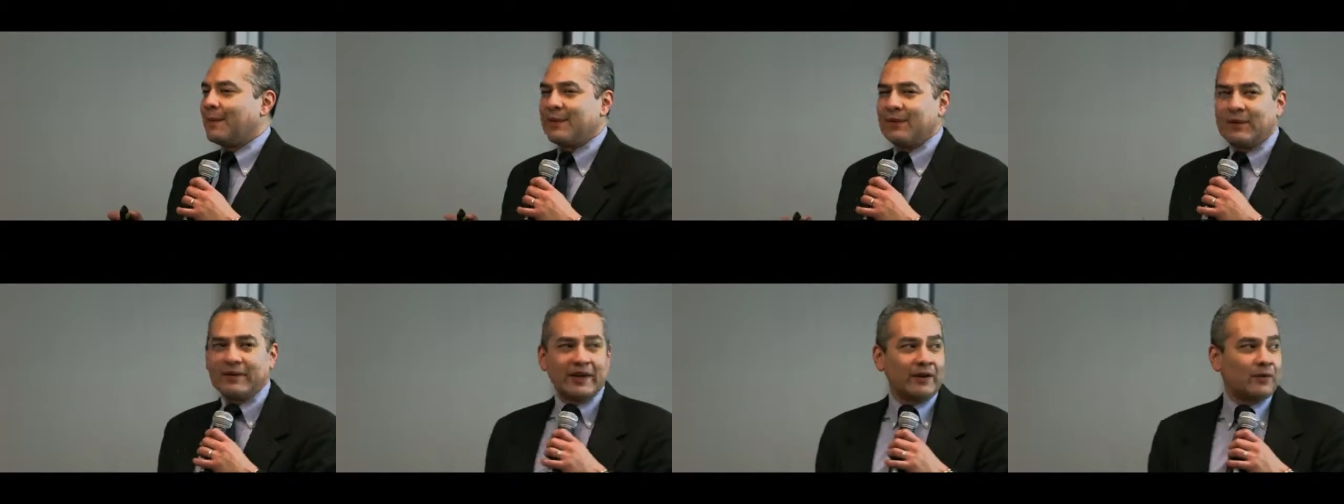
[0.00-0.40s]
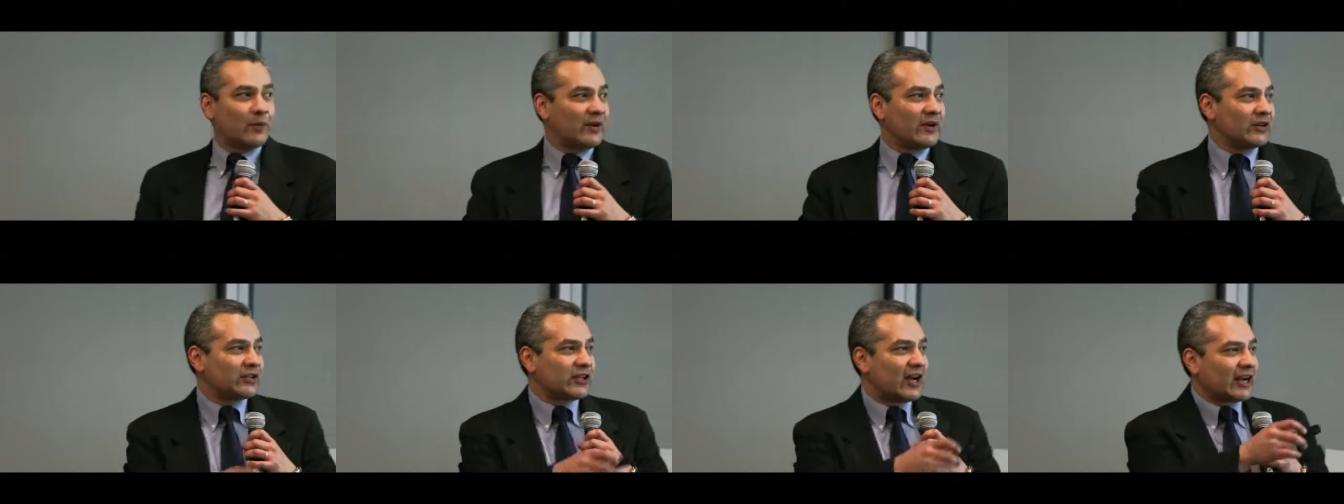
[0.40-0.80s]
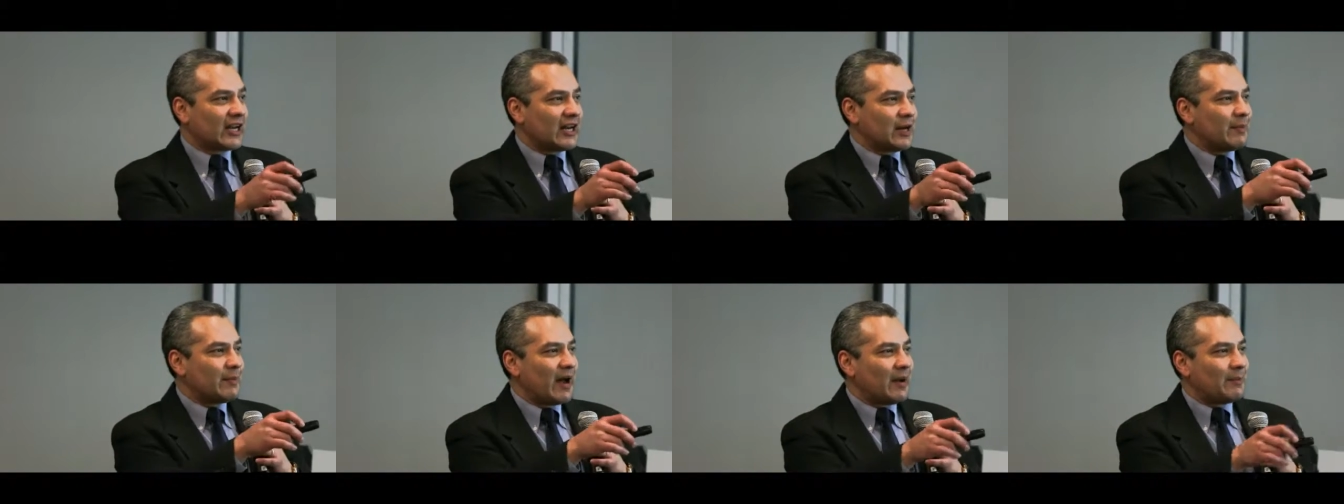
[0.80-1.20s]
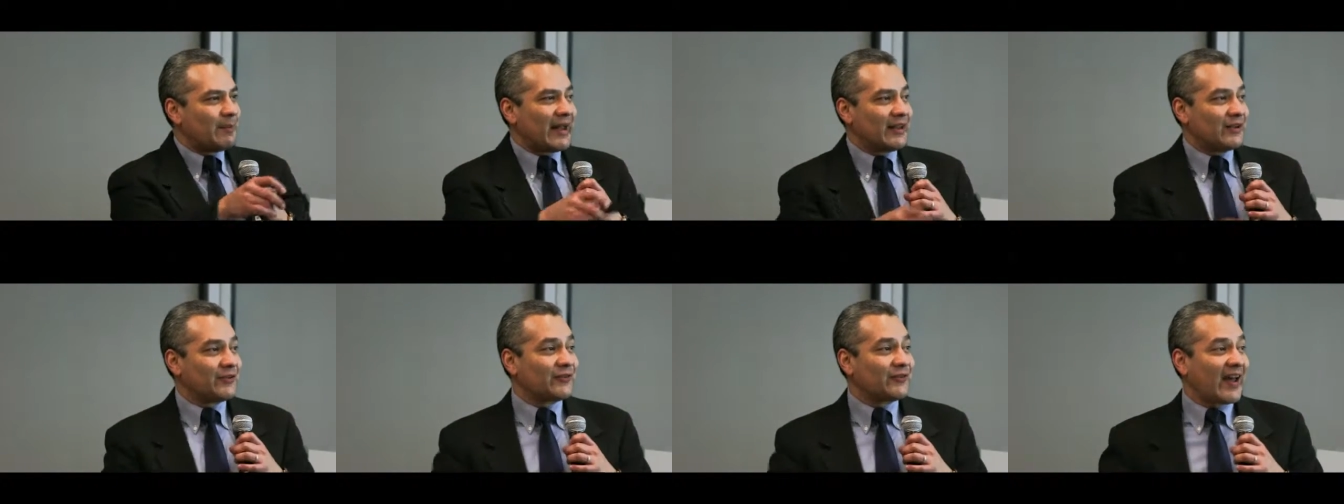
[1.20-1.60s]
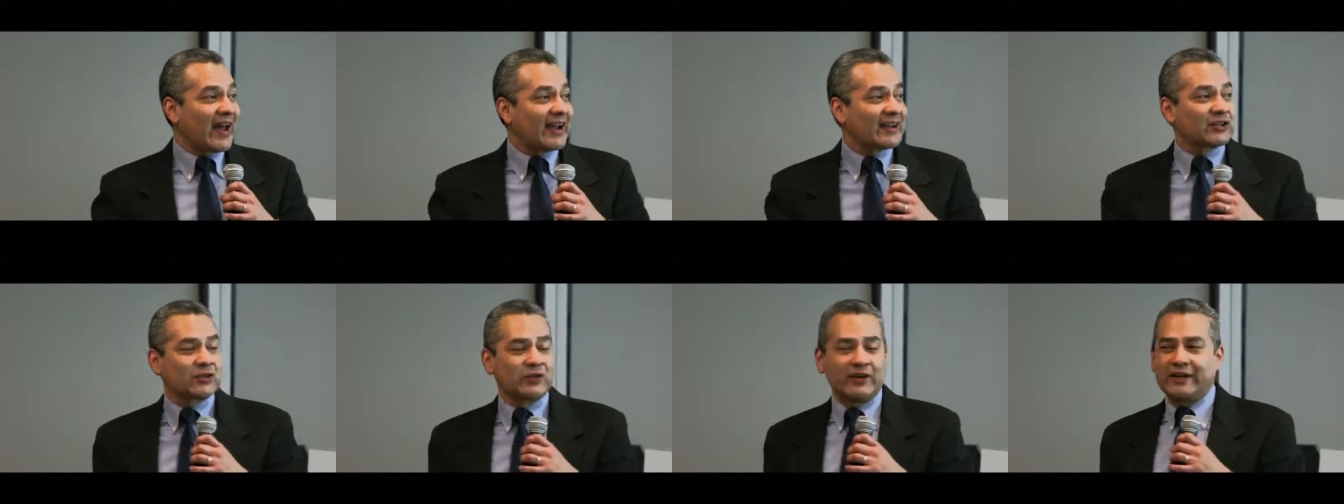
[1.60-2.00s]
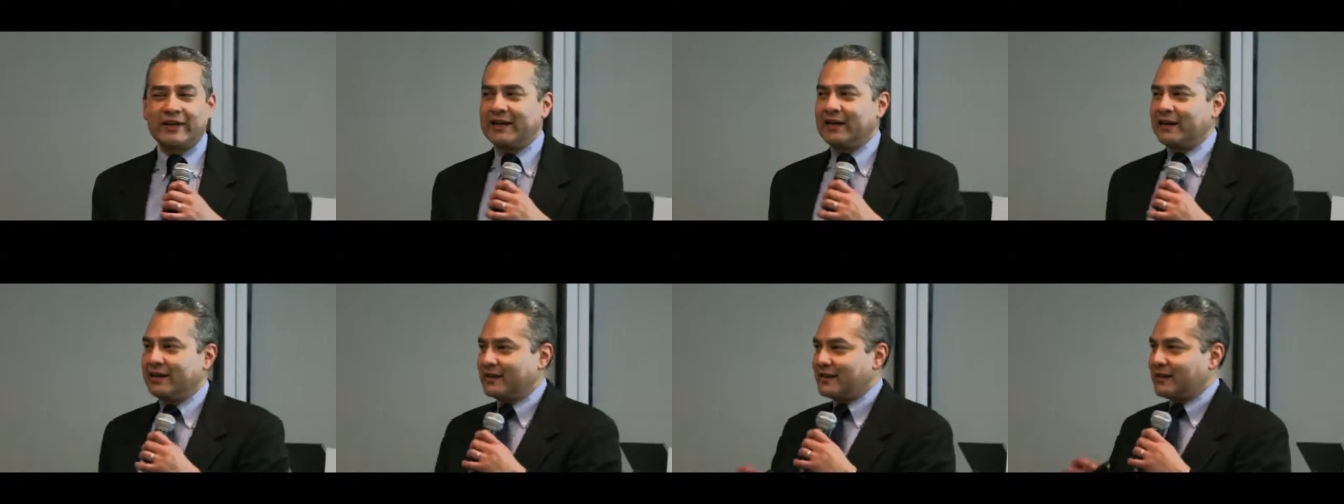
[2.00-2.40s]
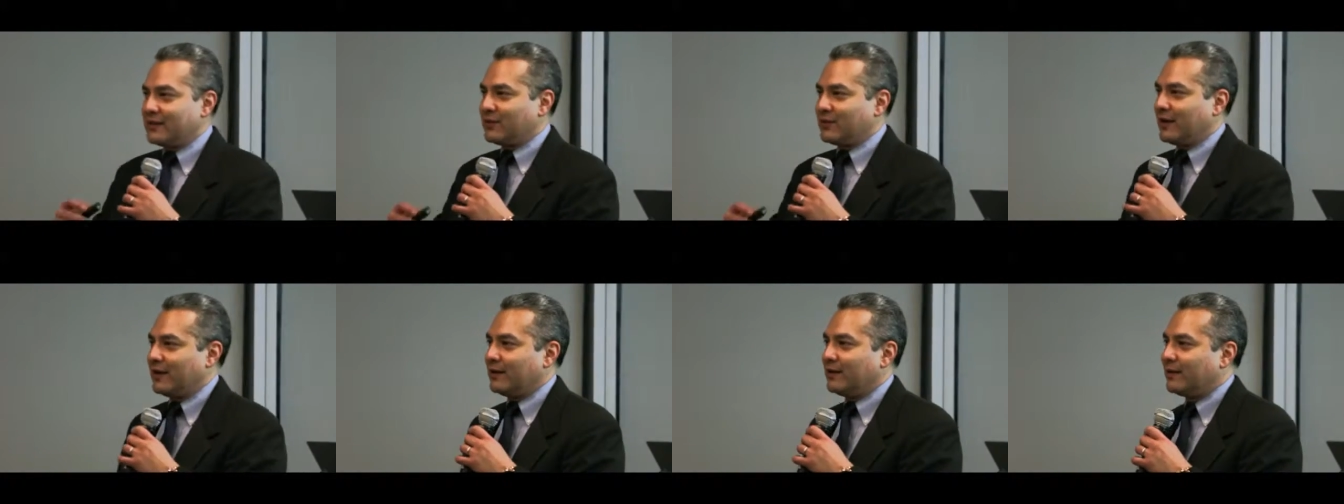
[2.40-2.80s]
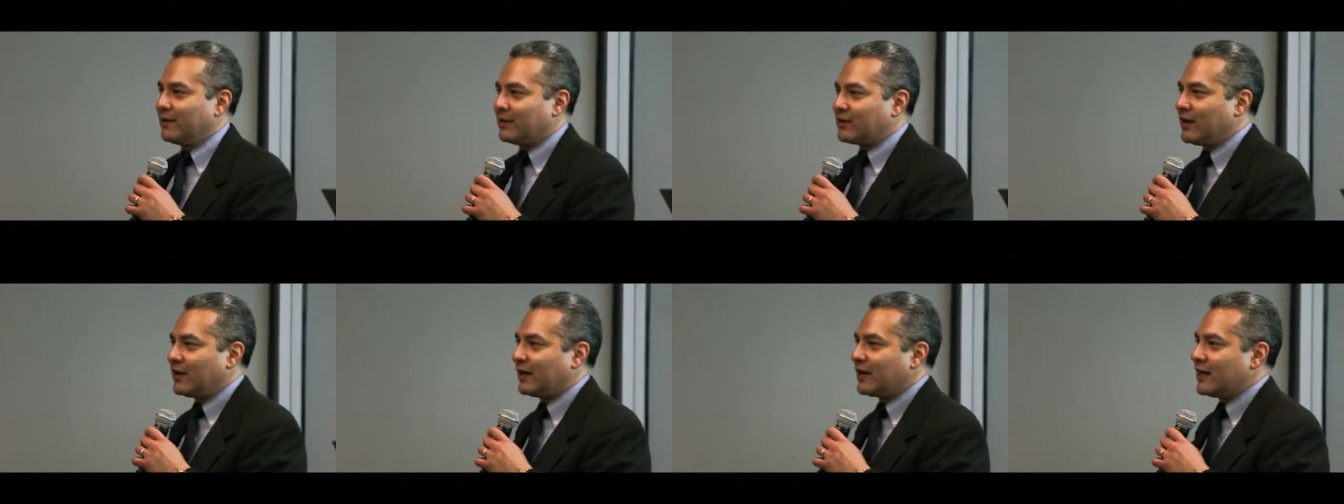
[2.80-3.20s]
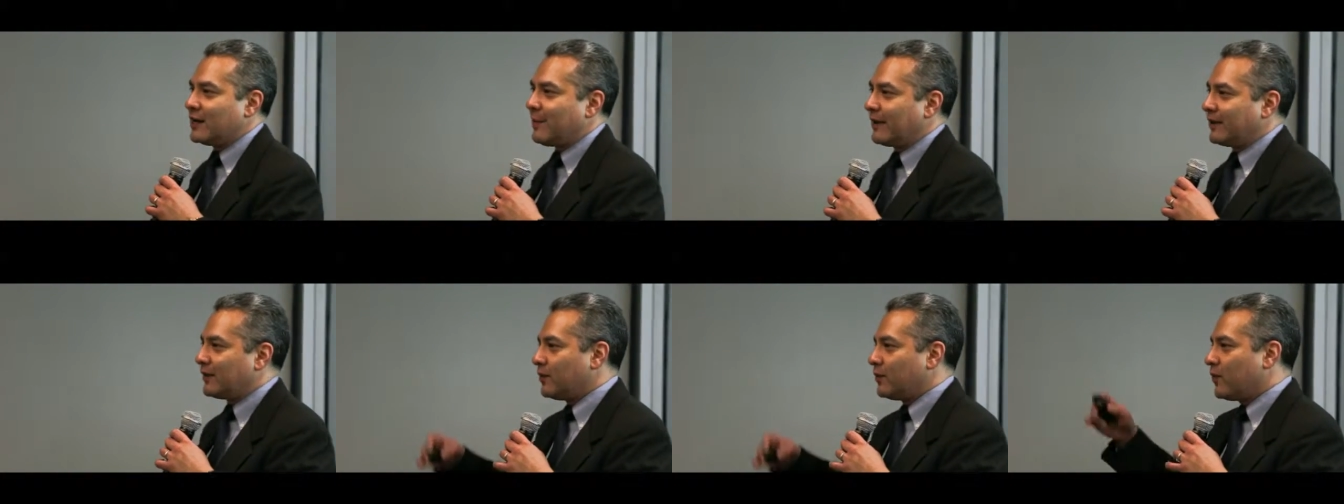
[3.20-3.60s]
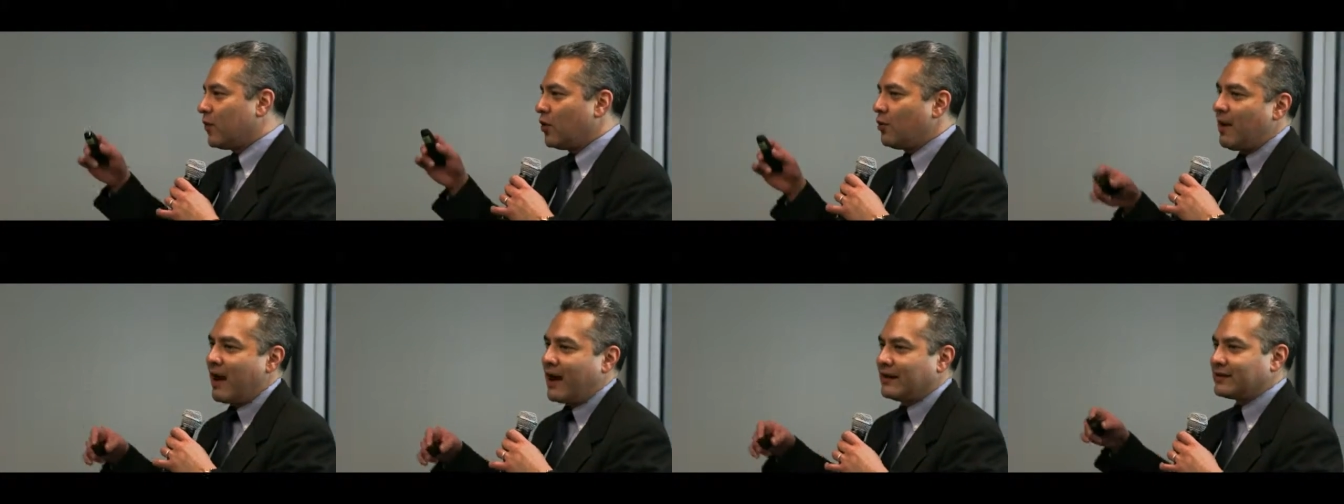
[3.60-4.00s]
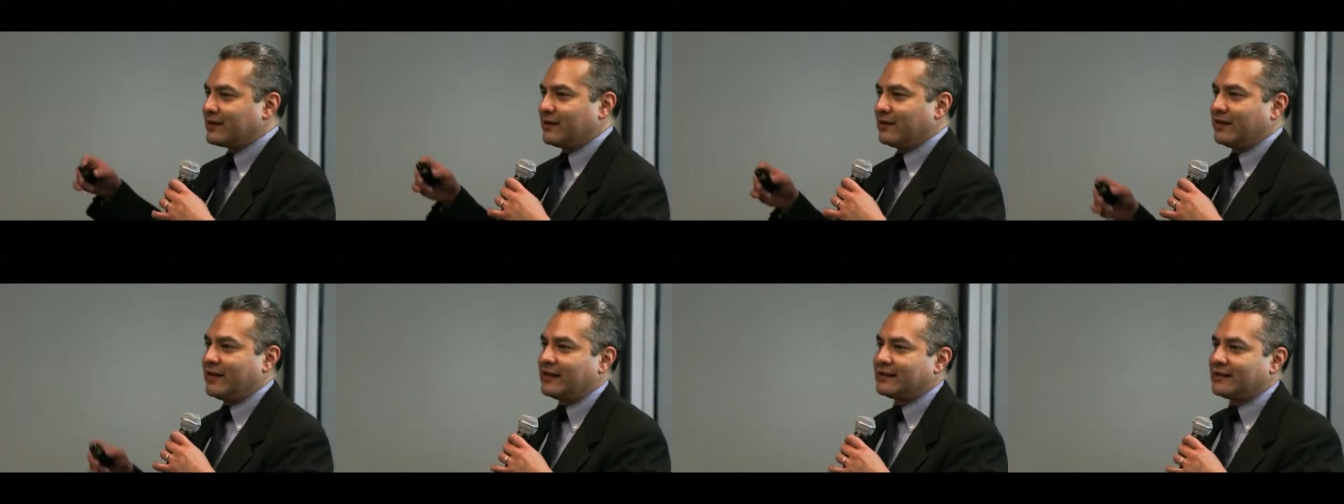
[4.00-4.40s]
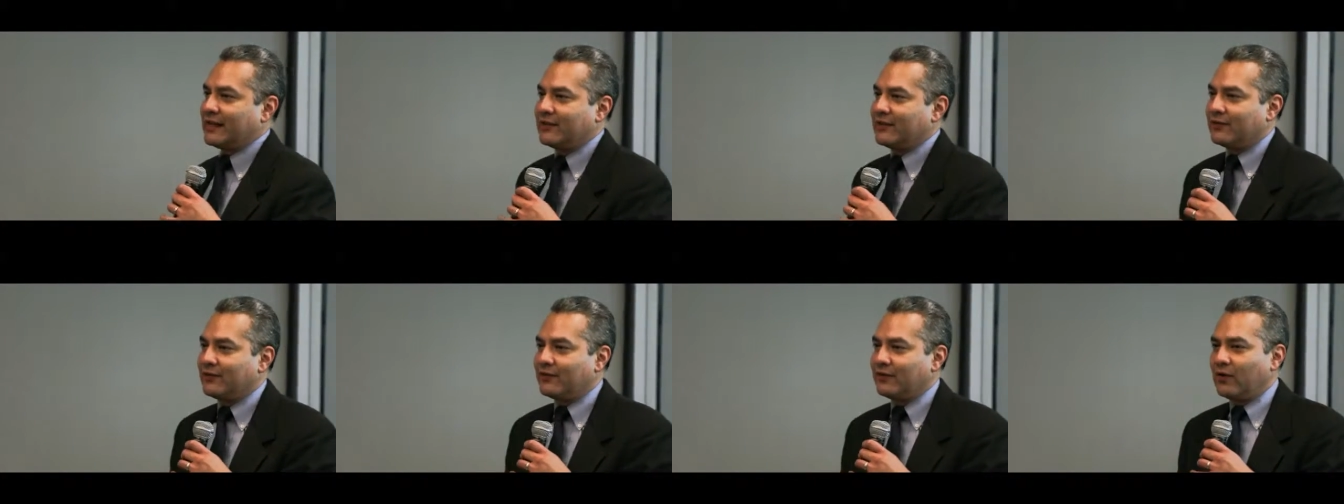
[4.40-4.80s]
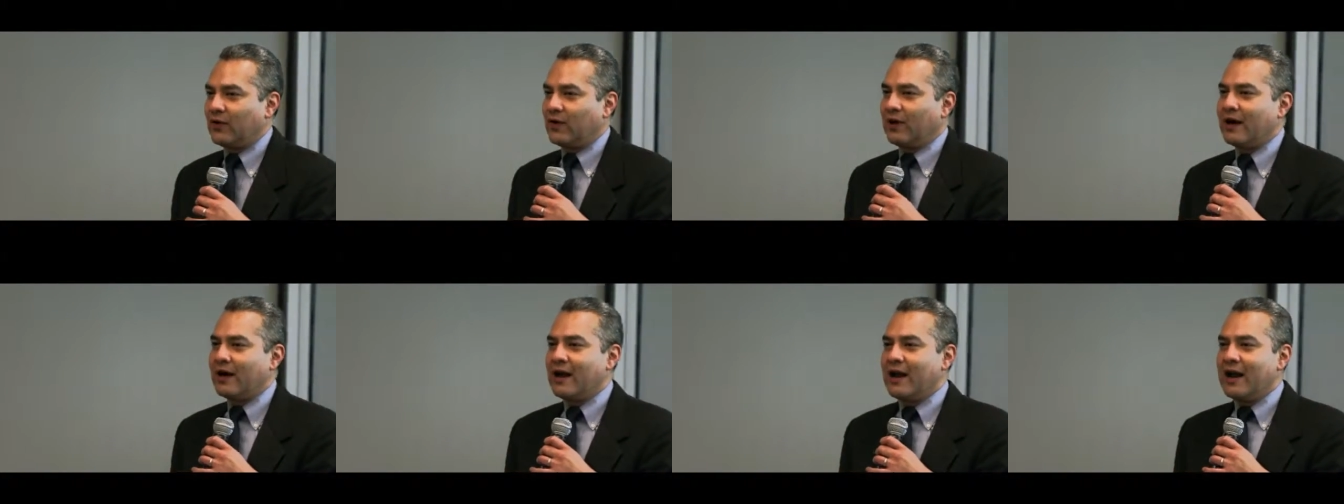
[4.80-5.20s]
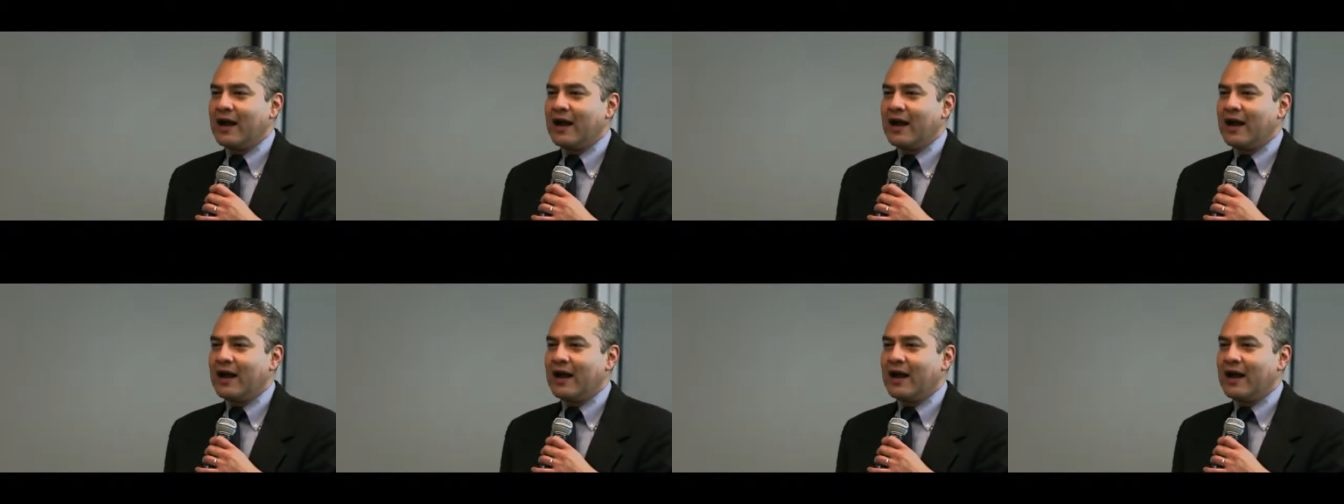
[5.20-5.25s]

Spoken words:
When you're talking about manufacturing here, this is what we're talking about, the robots or things on the floor.